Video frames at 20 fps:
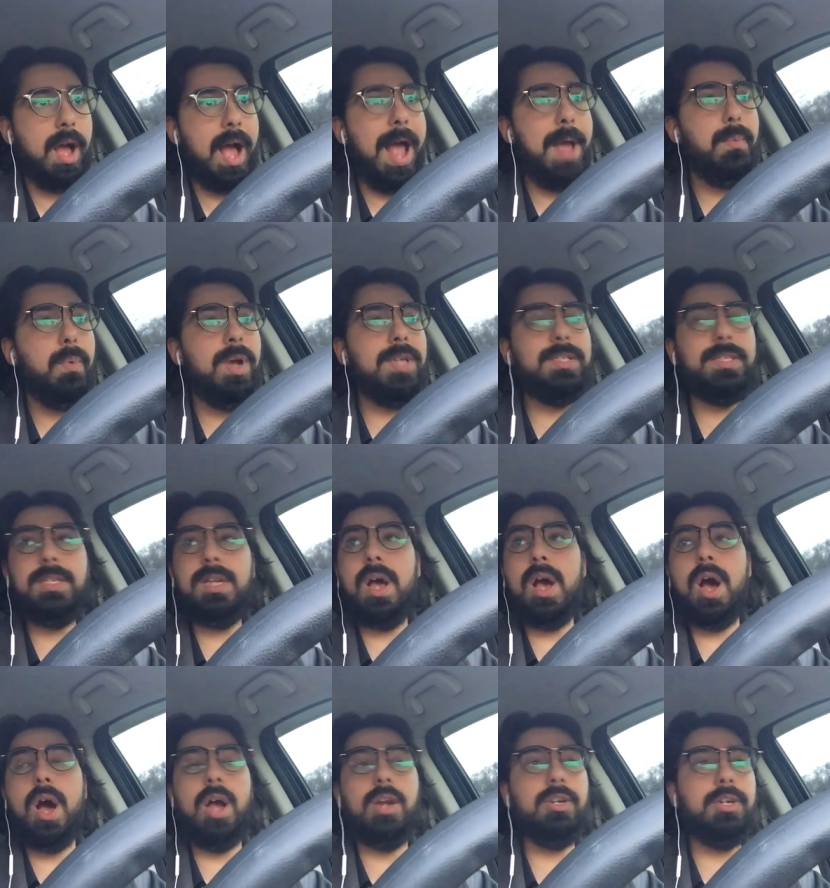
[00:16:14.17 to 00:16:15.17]
I wasn't
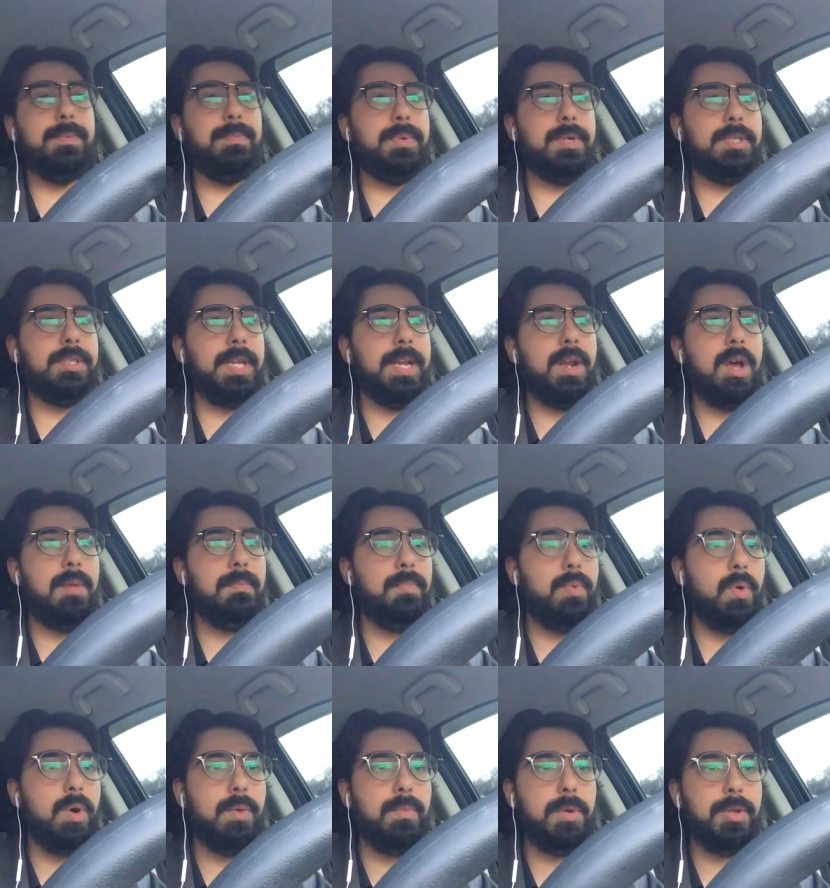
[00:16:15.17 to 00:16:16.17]
100% on
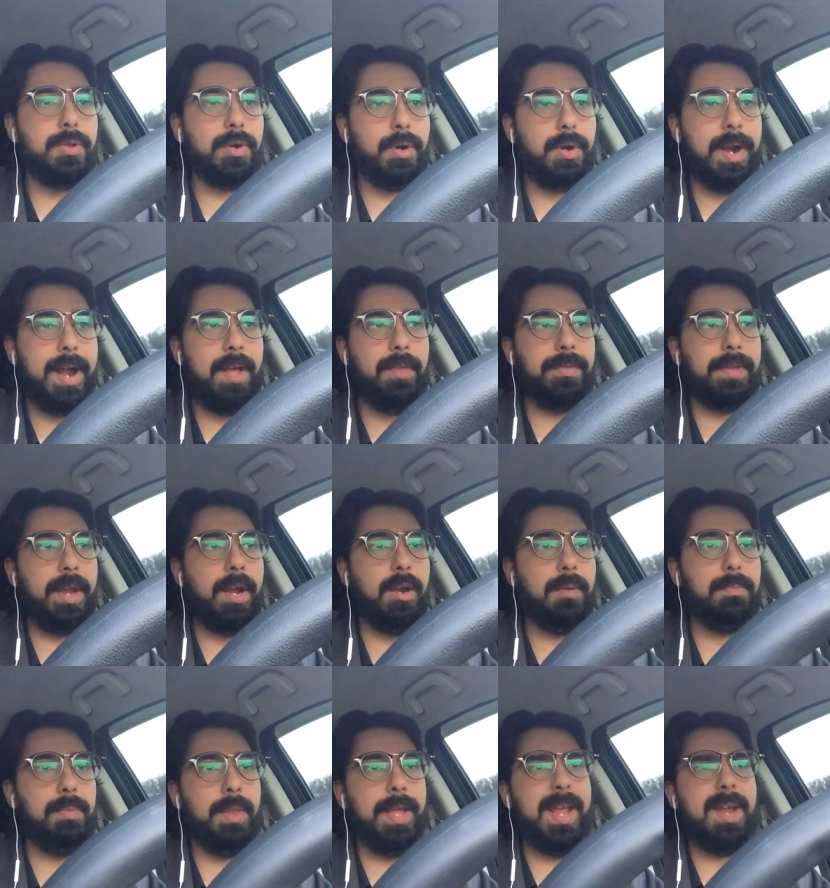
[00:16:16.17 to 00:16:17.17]
board with her health
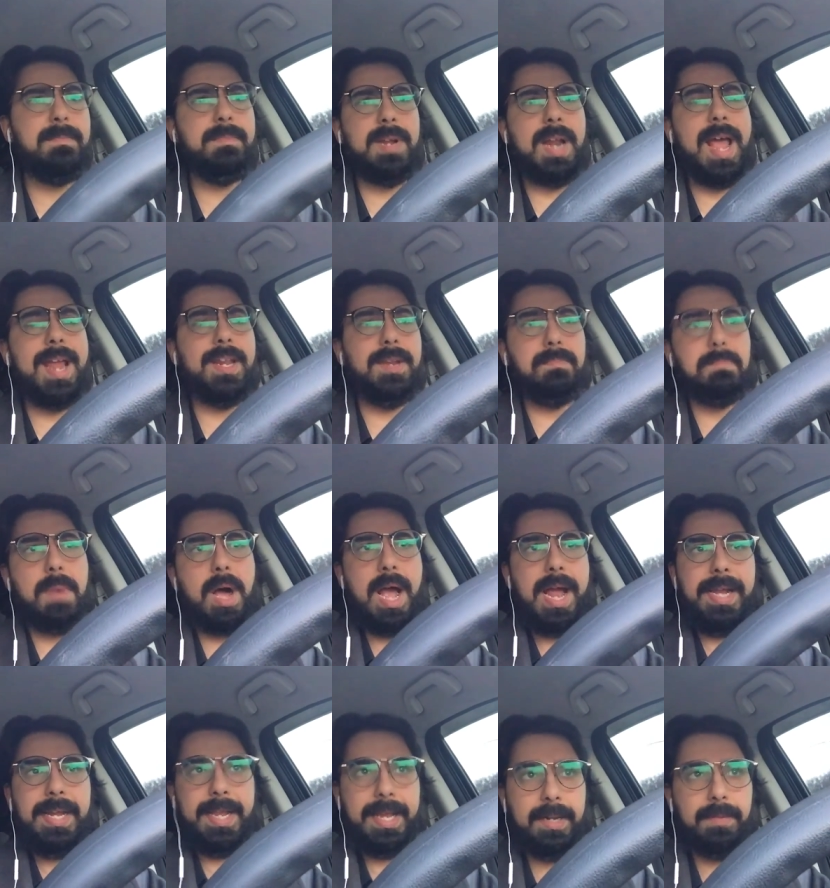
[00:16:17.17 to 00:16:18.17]
care plan, but I didn't
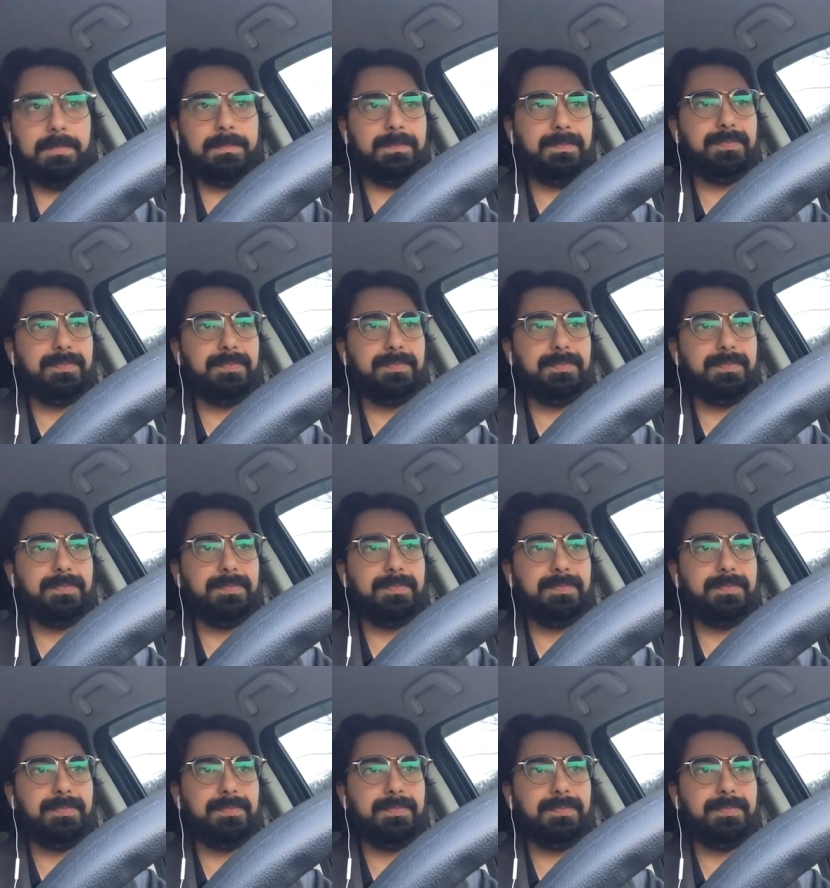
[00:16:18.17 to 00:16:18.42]
mind it